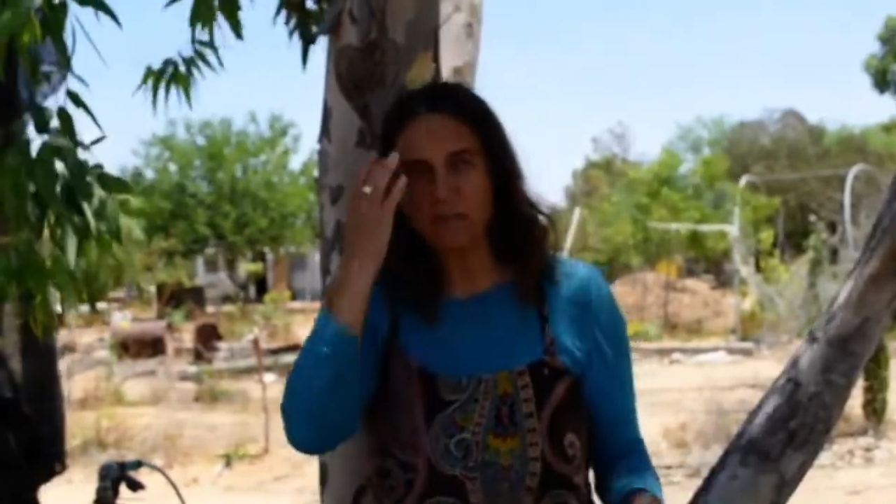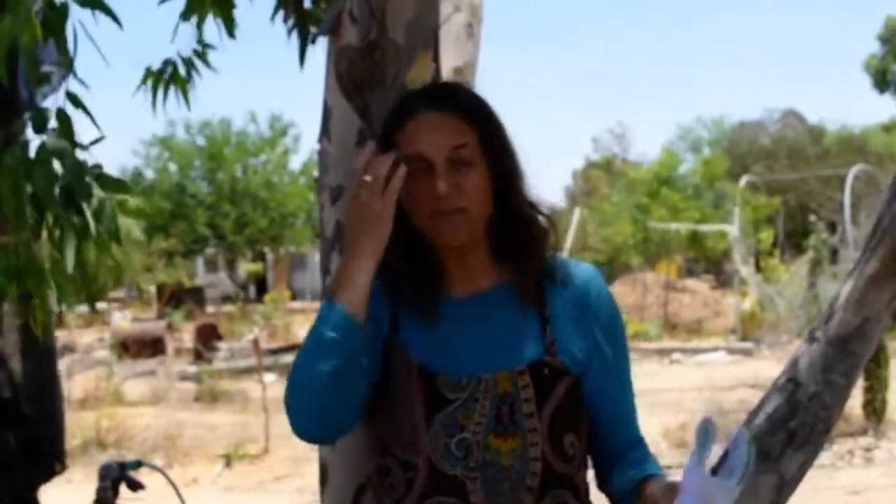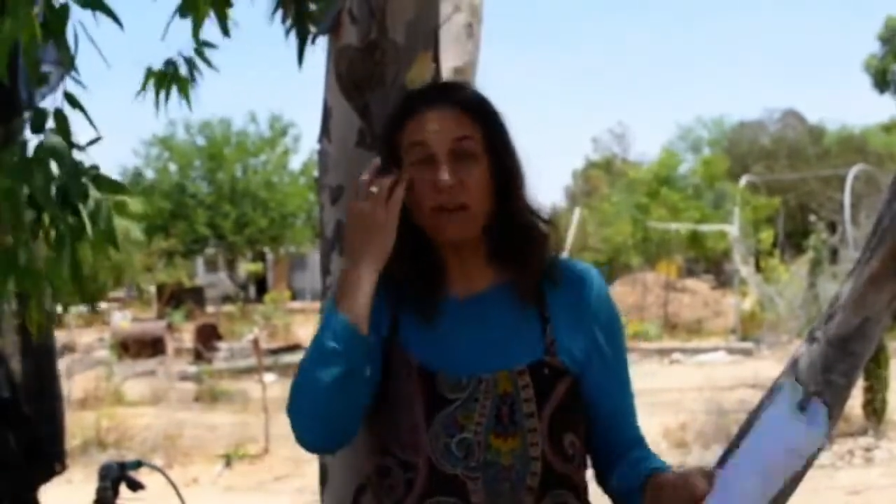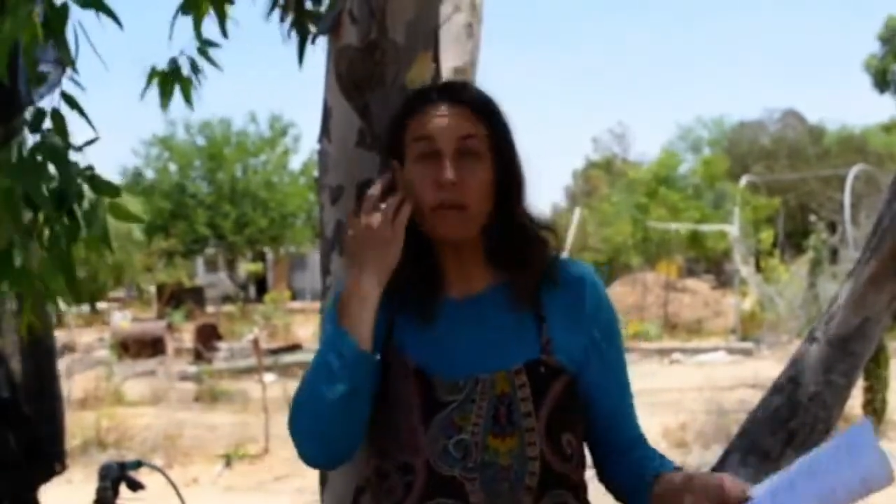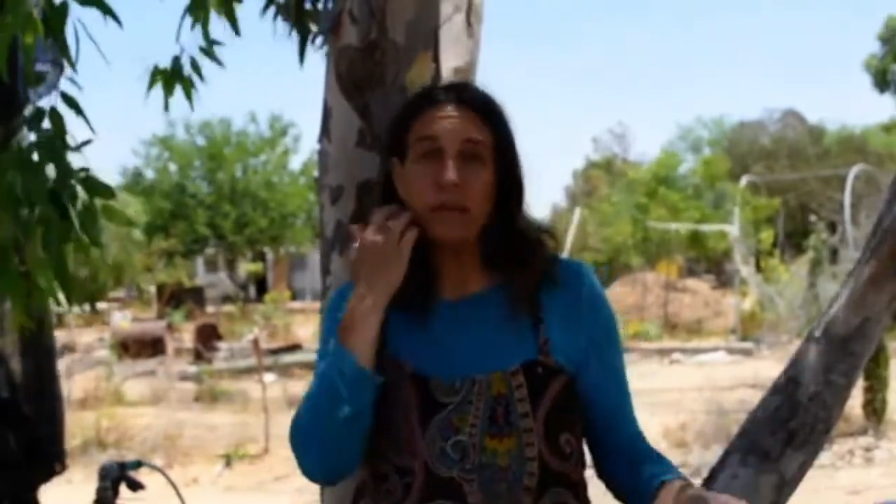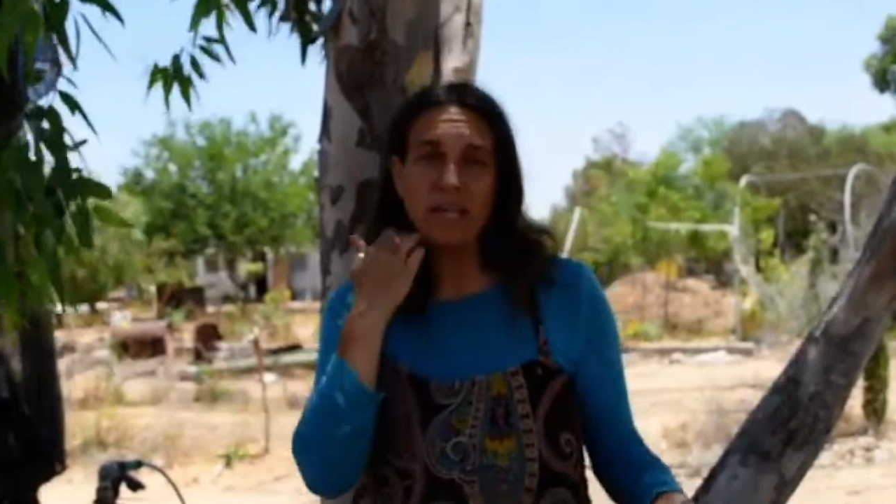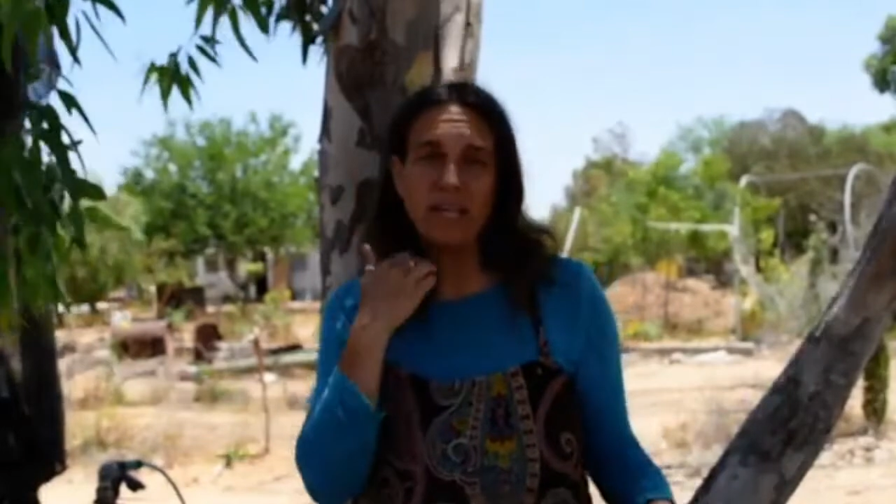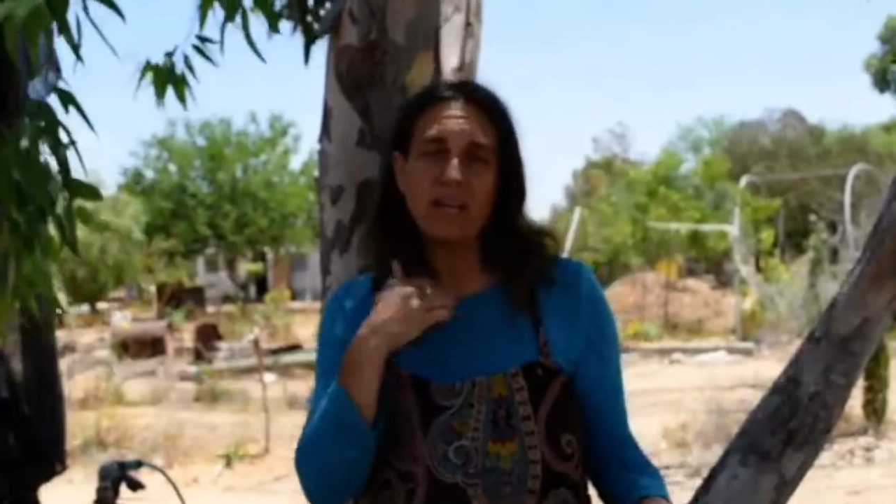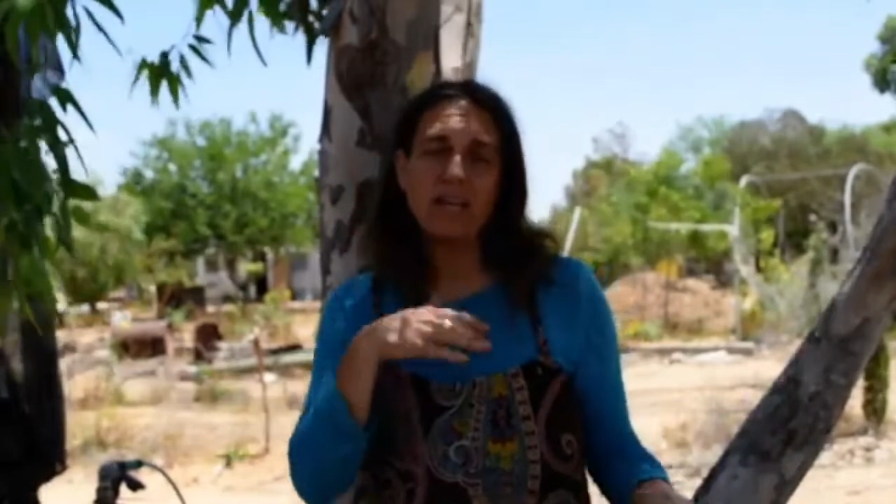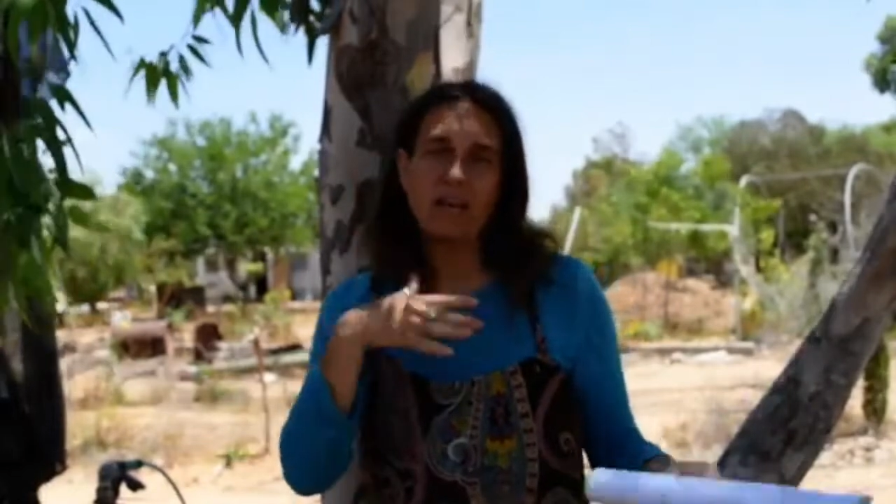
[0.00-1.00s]
So in the very
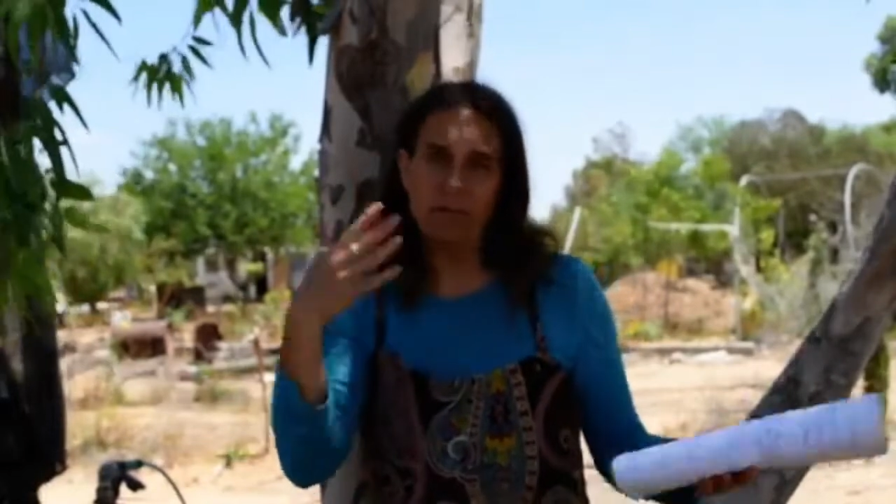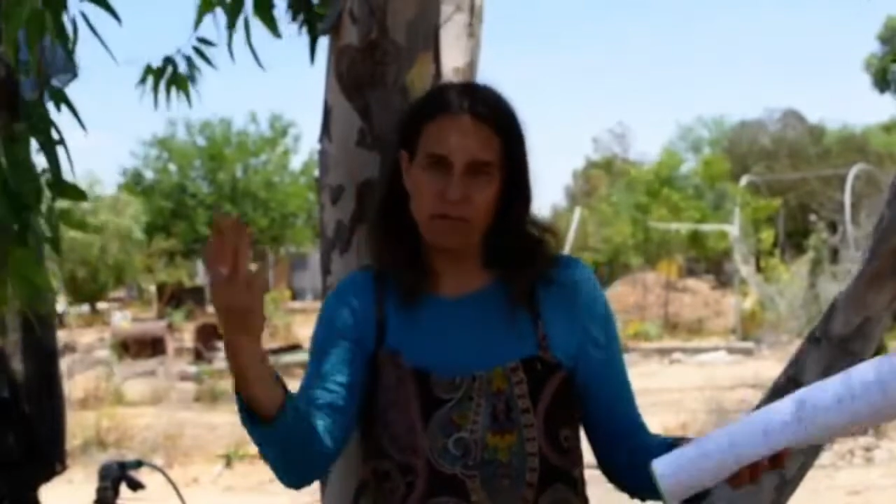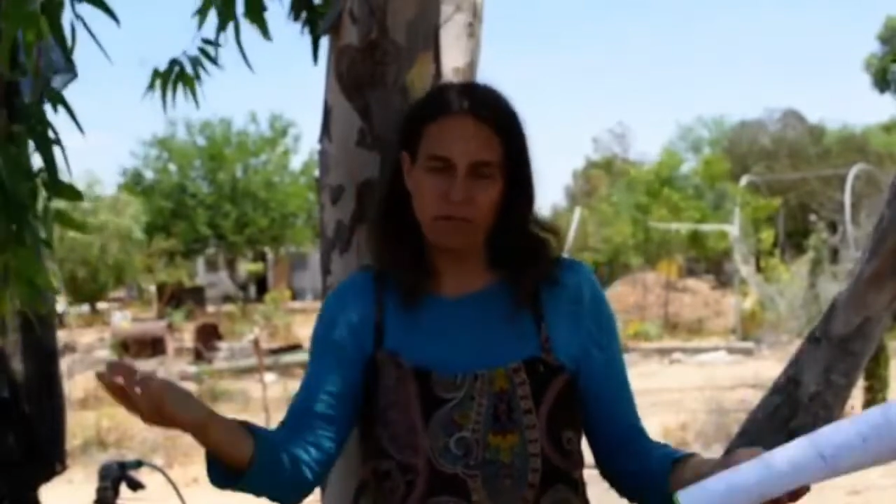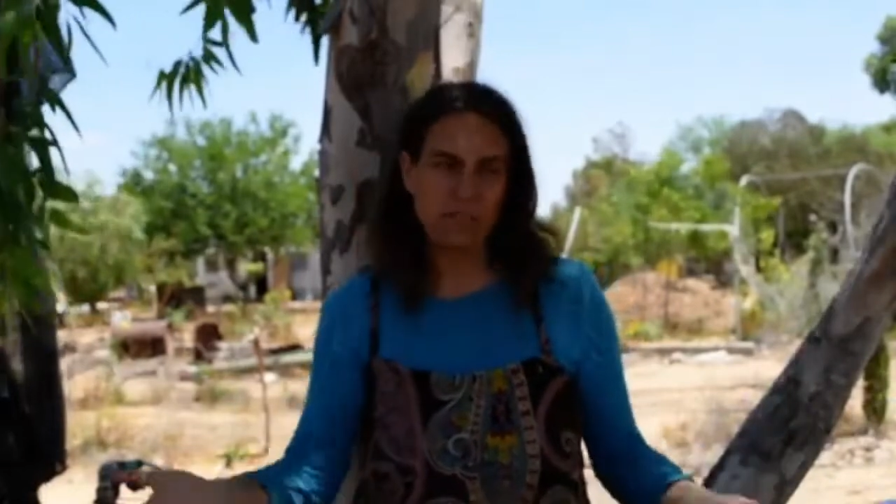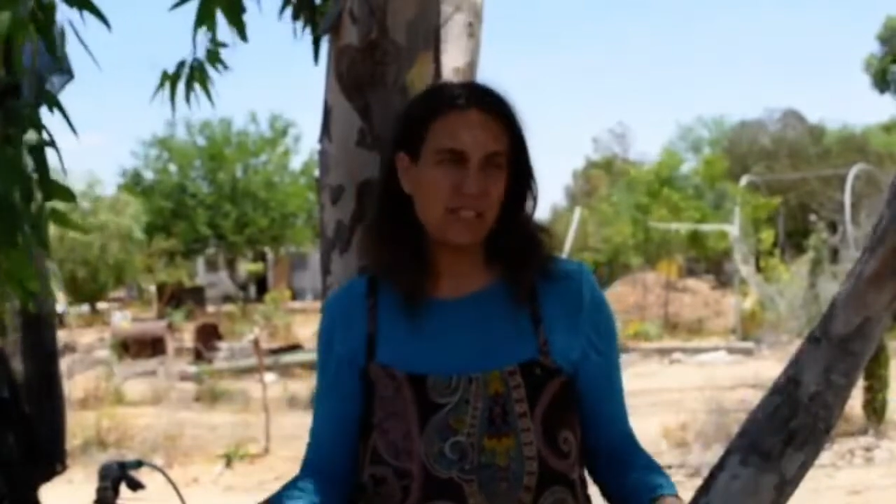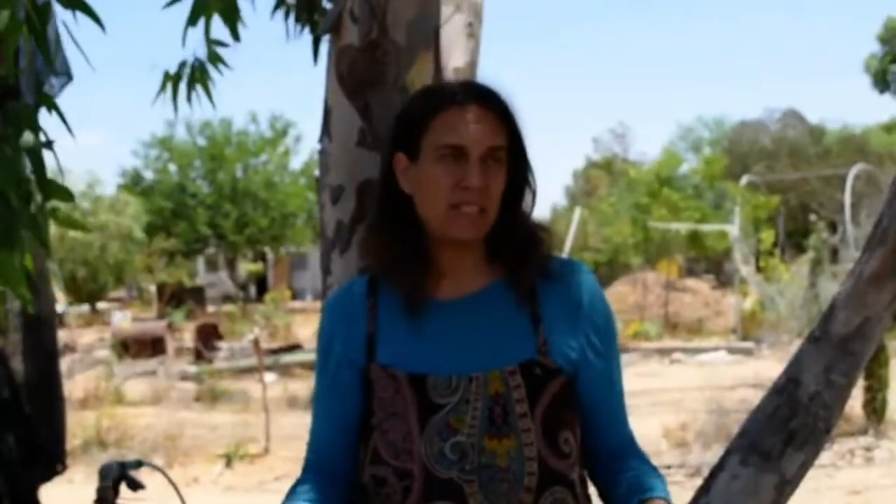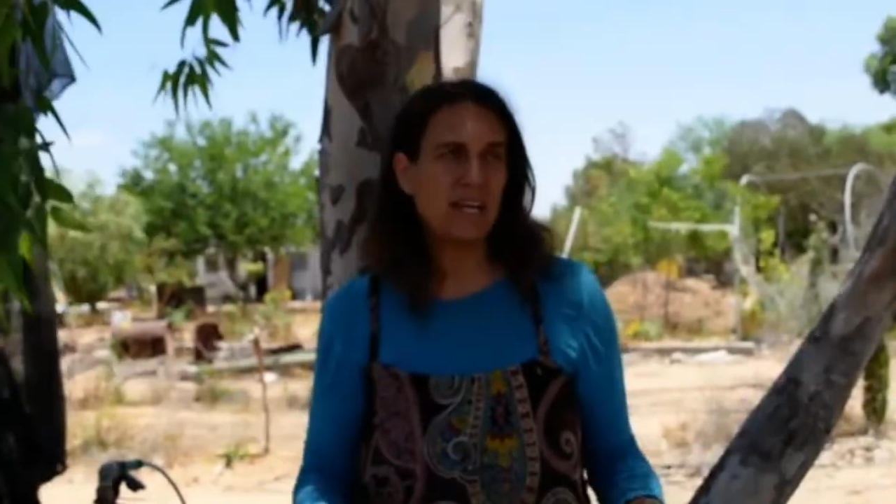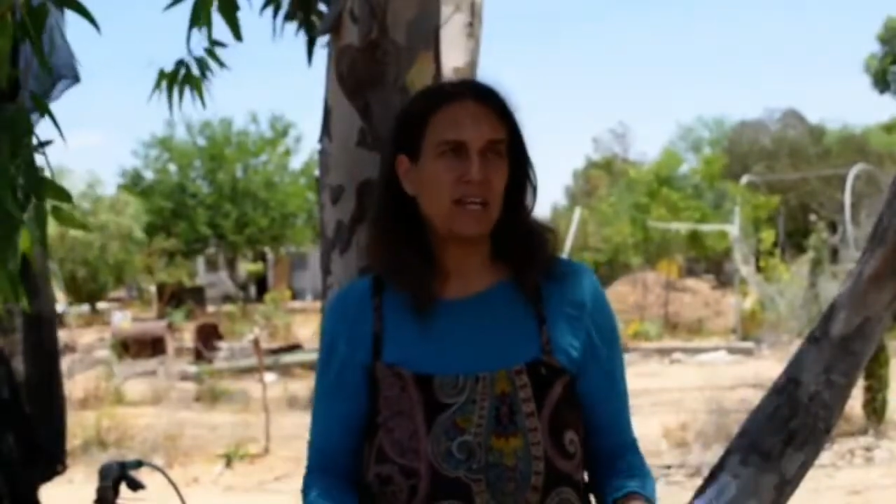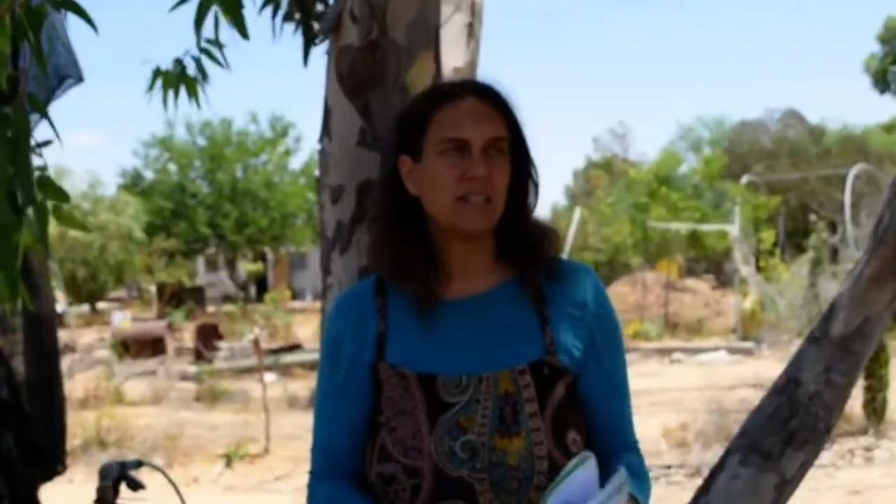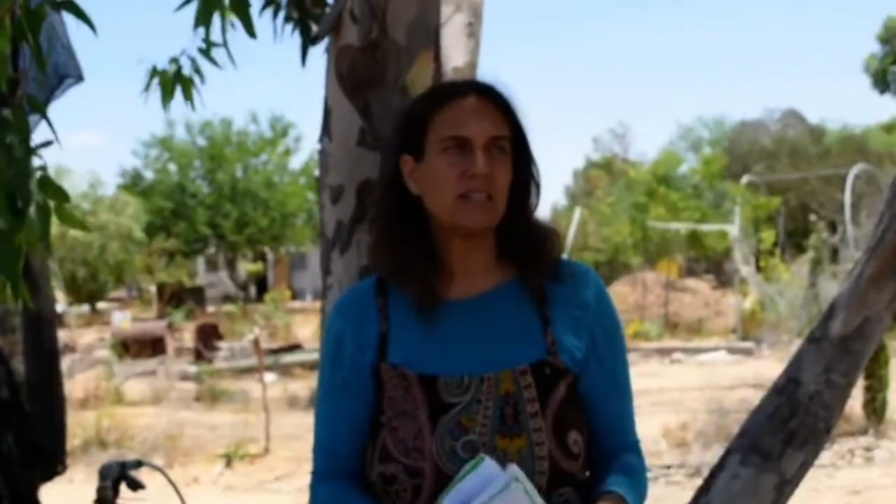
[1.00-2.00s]
beginning of the
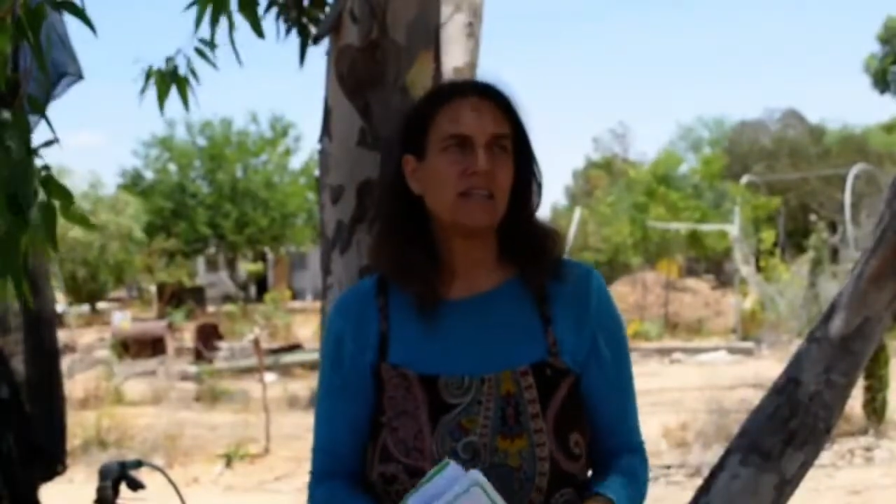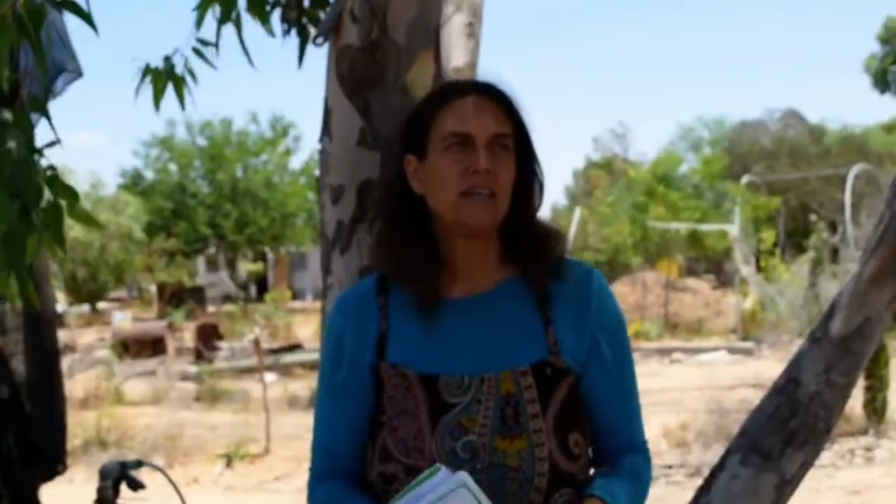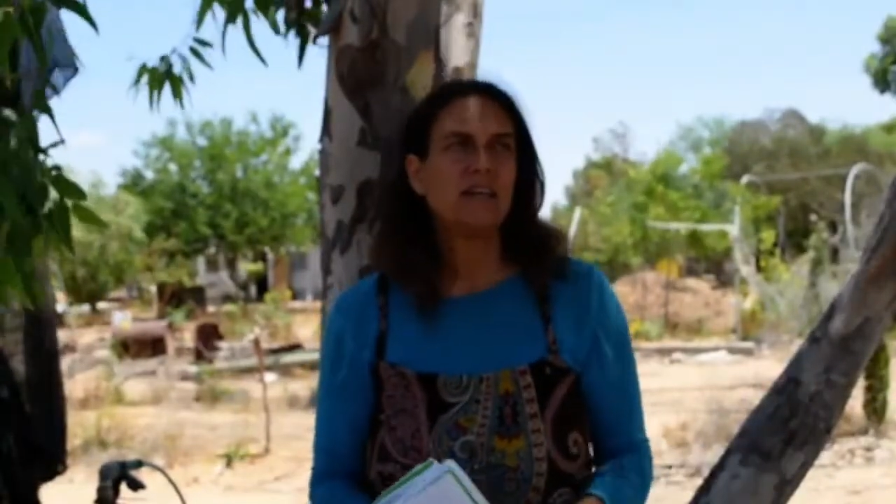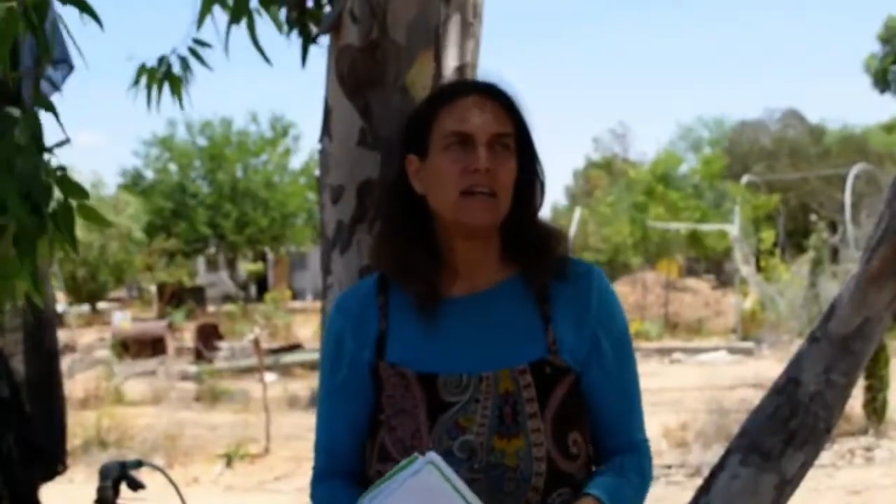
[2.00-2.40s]
state,